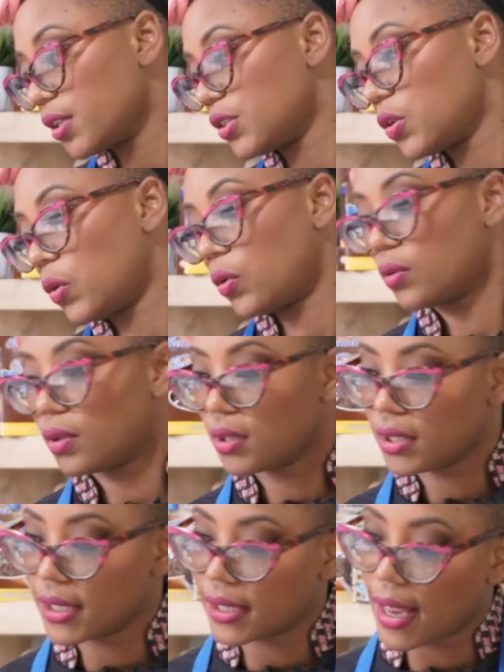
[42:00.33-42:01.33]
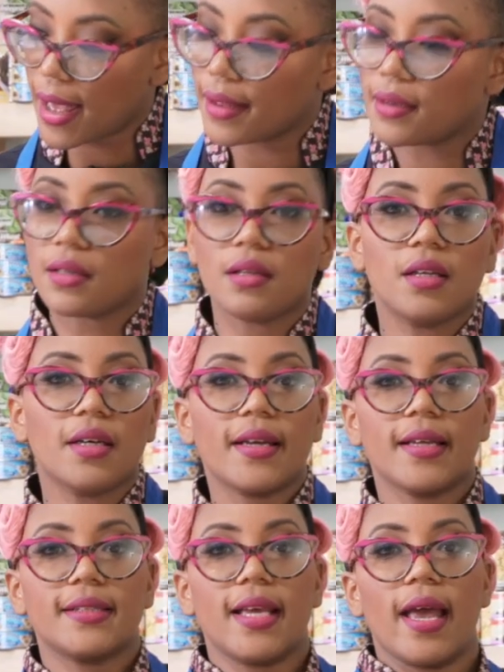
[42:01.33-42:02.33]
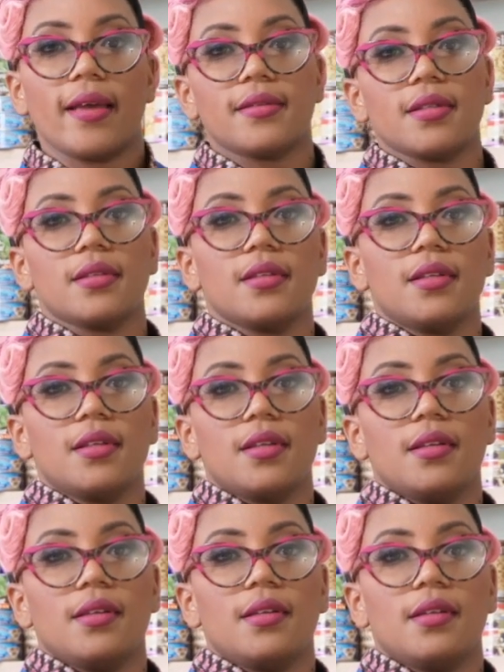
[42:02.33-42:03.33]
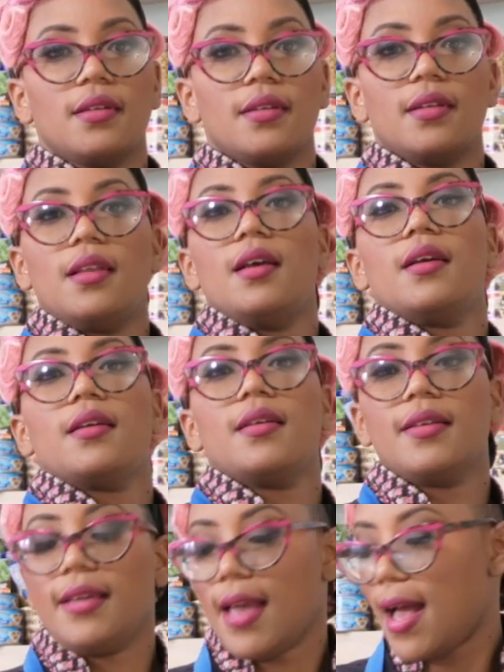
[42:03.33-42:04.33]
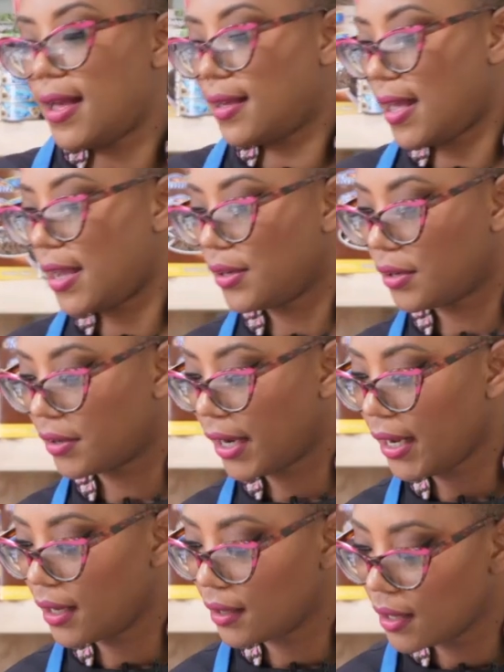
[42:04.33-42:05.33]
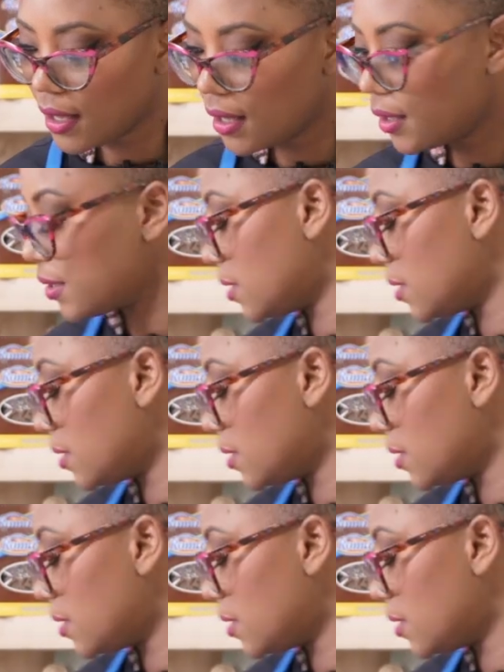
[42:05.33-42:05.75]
so look at that. Look at it. Look. Yeah, I know, right? Looks